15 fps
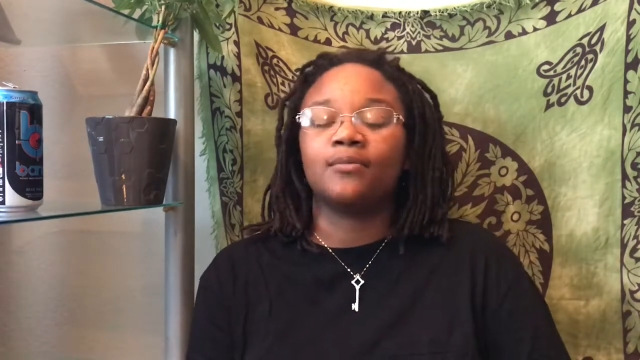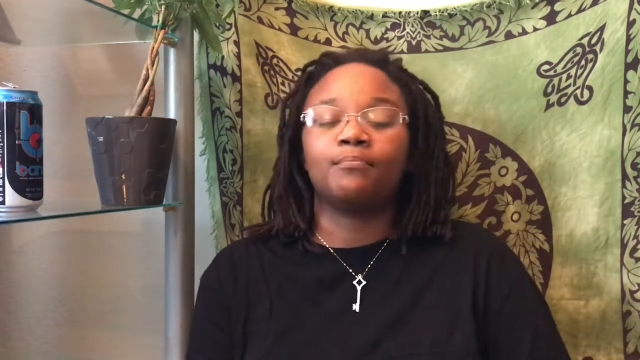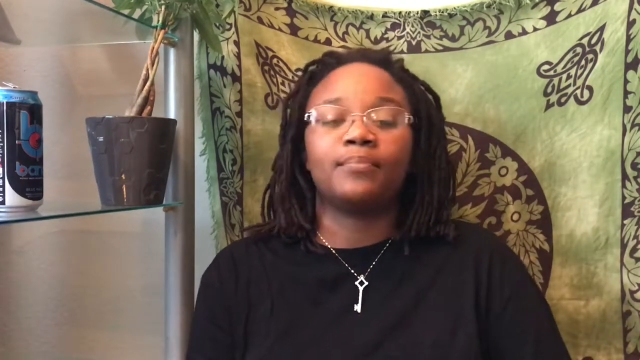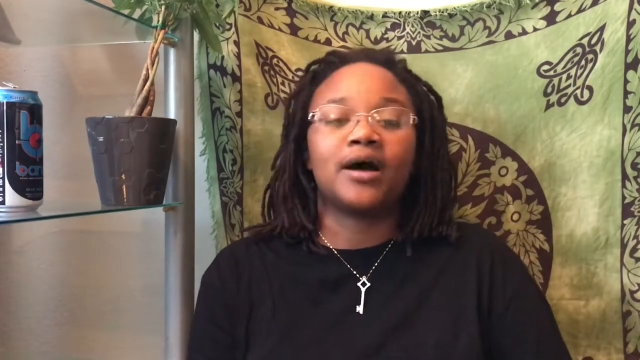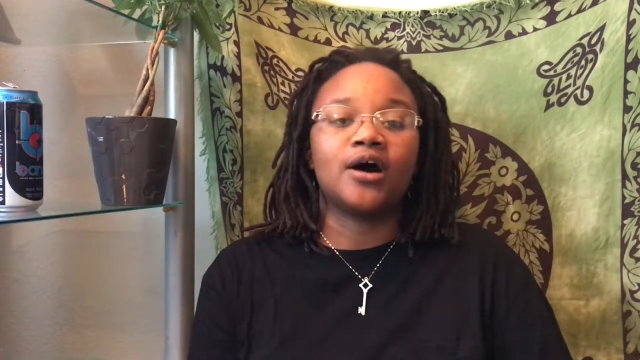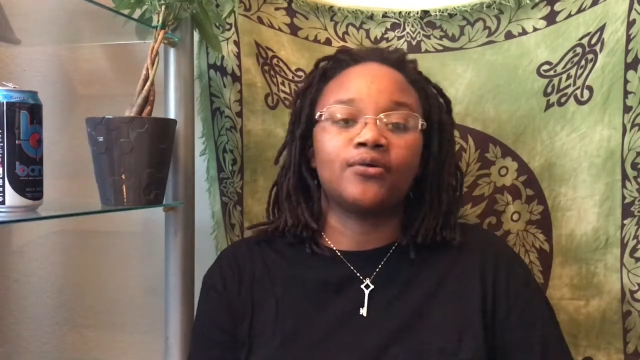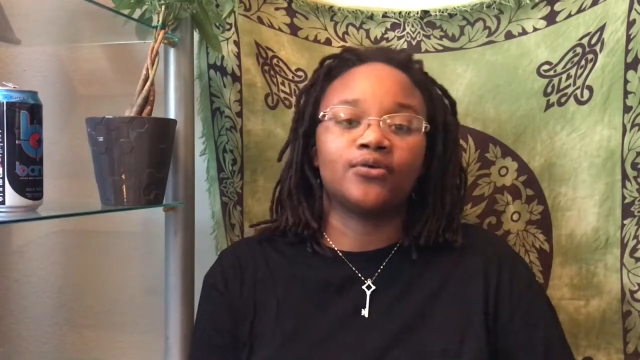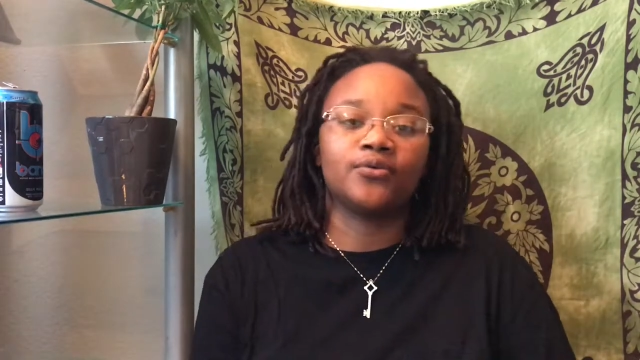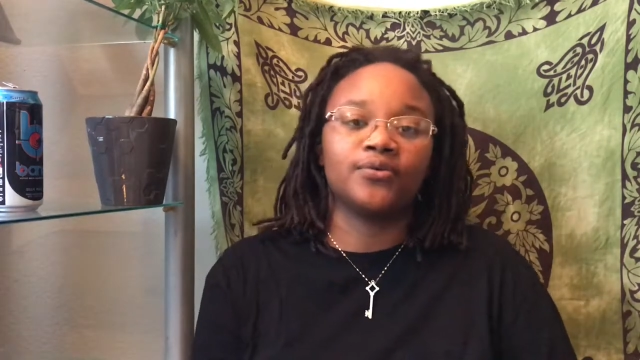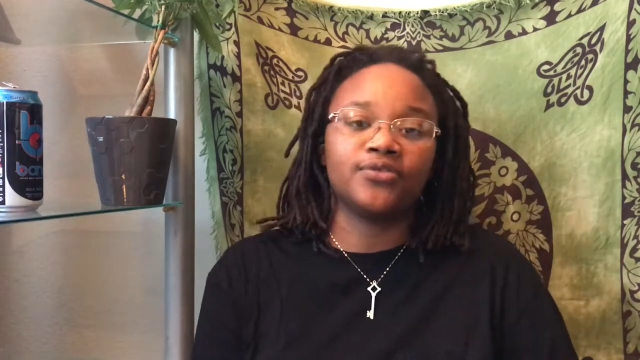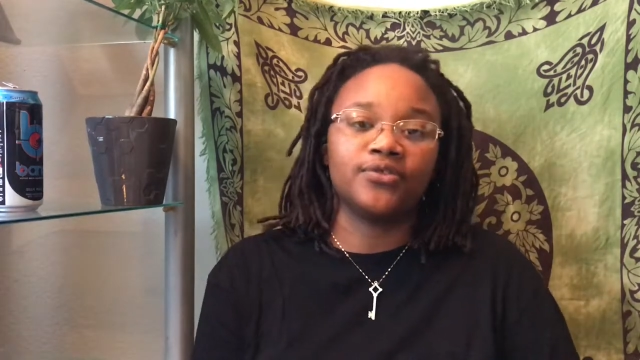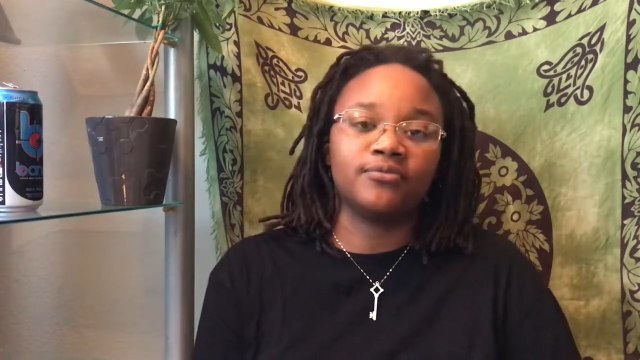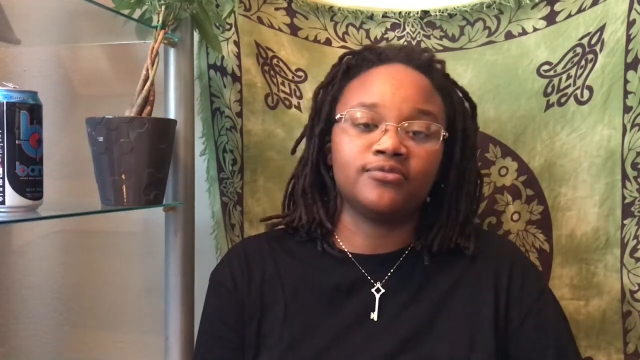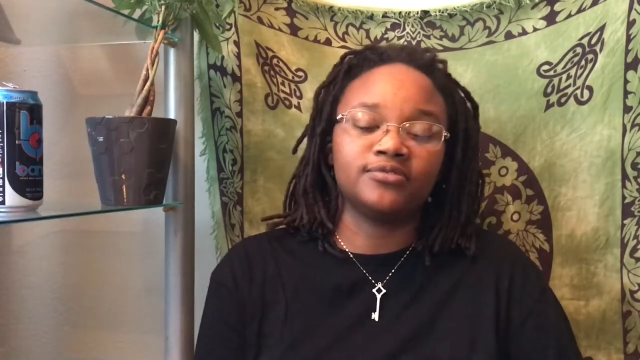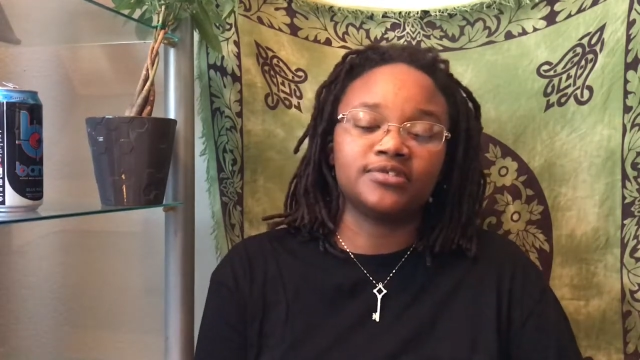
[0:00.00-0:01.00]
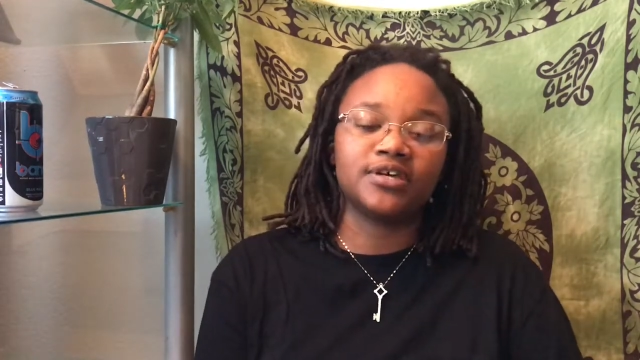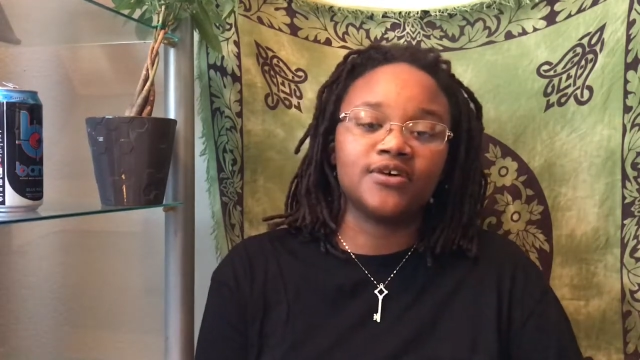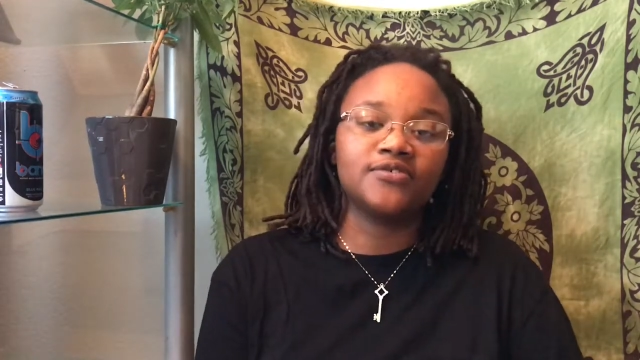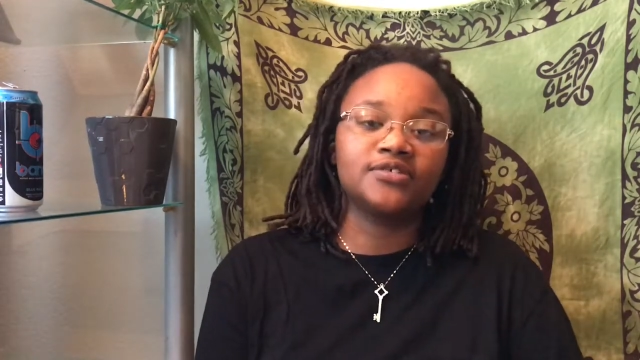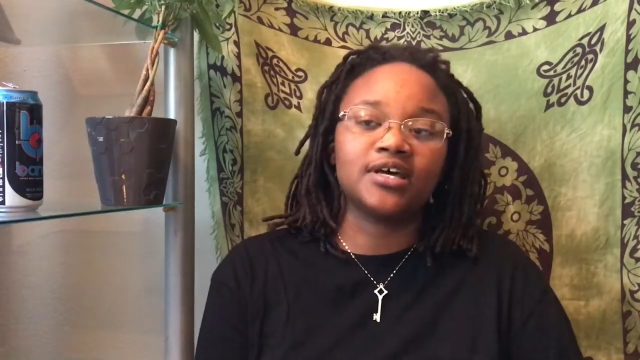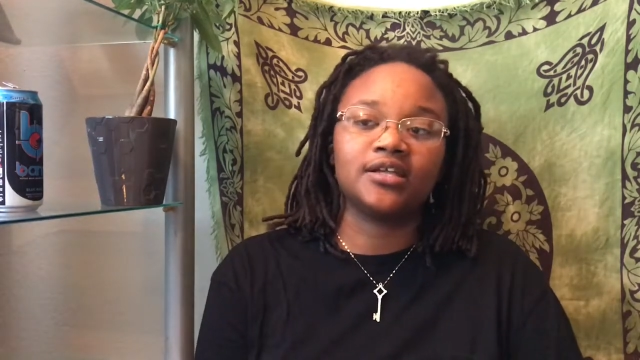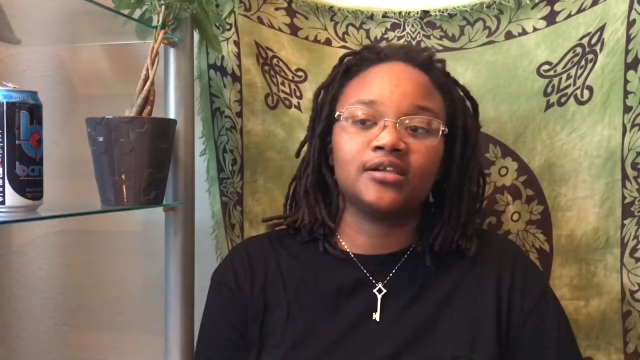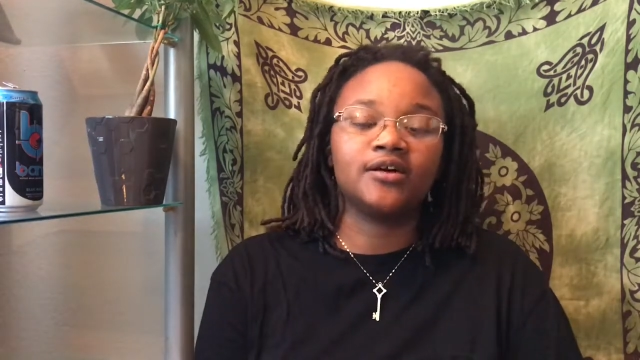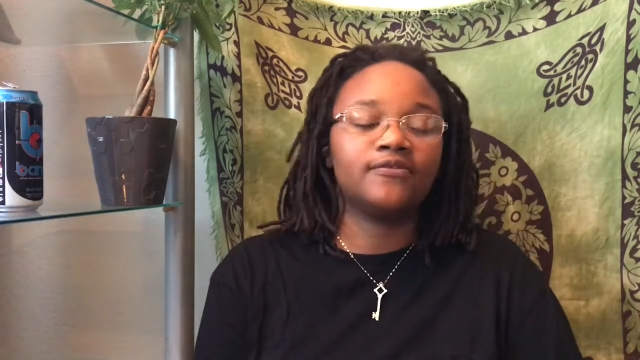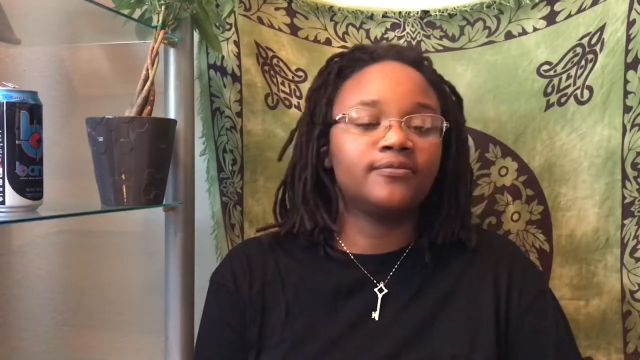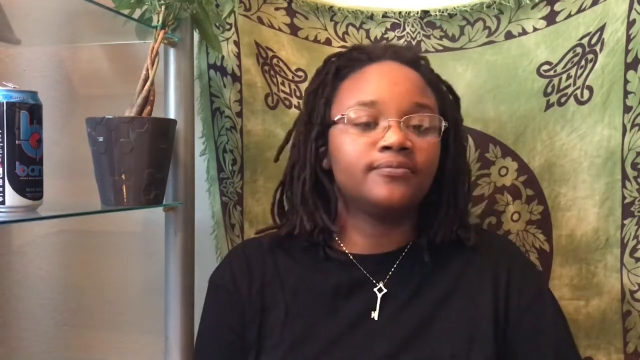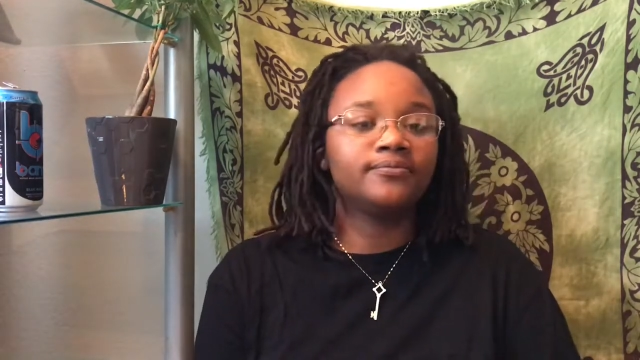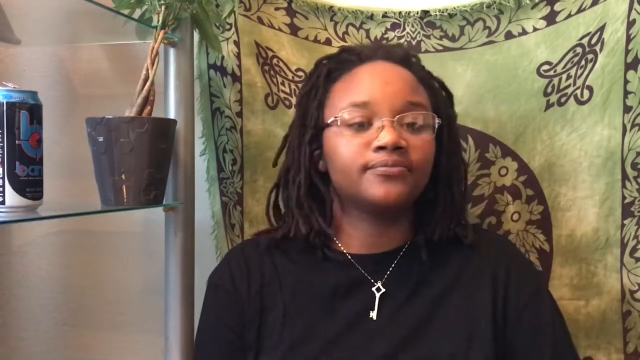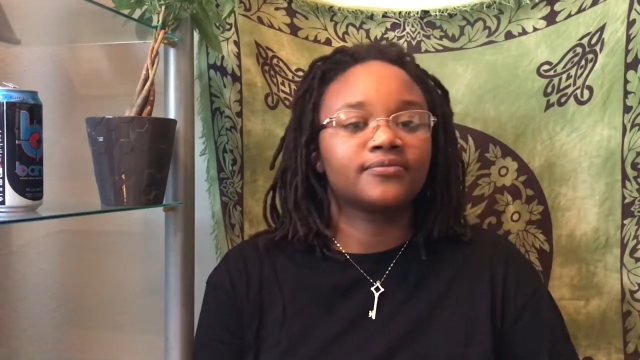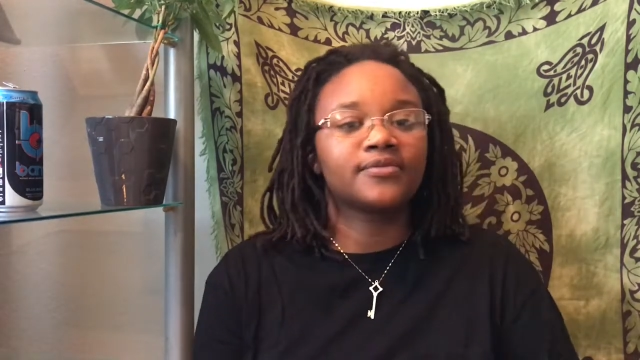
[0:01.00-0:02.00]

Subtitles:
power within themselves. I love them.